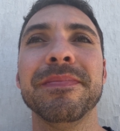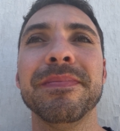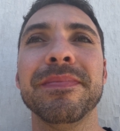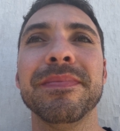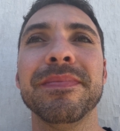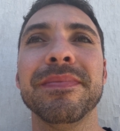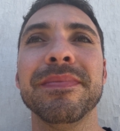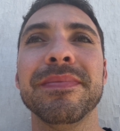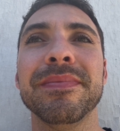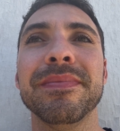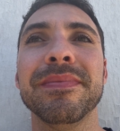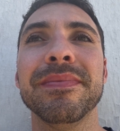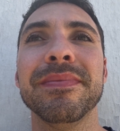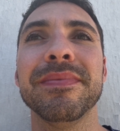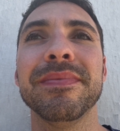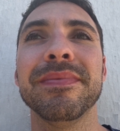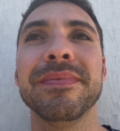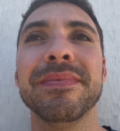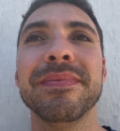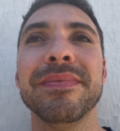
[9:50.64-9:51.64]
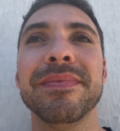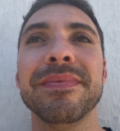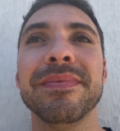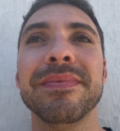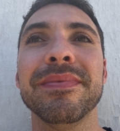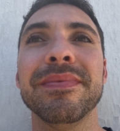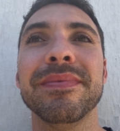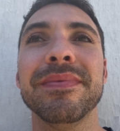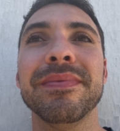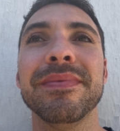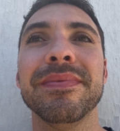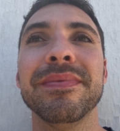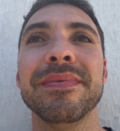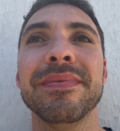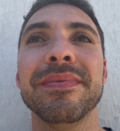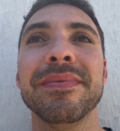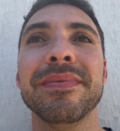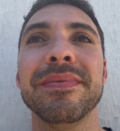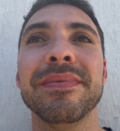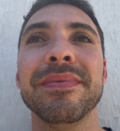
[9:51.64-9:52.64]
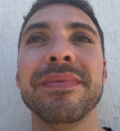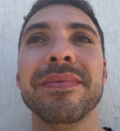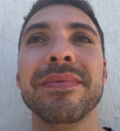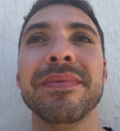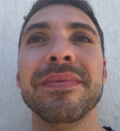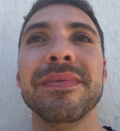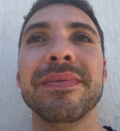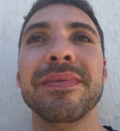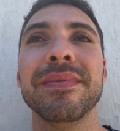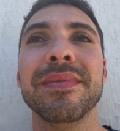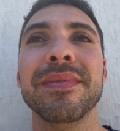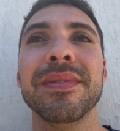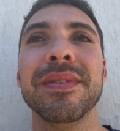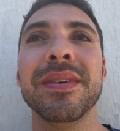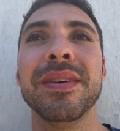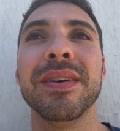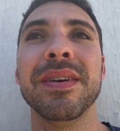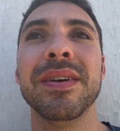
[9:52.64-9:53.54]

No one is speaking in this clip.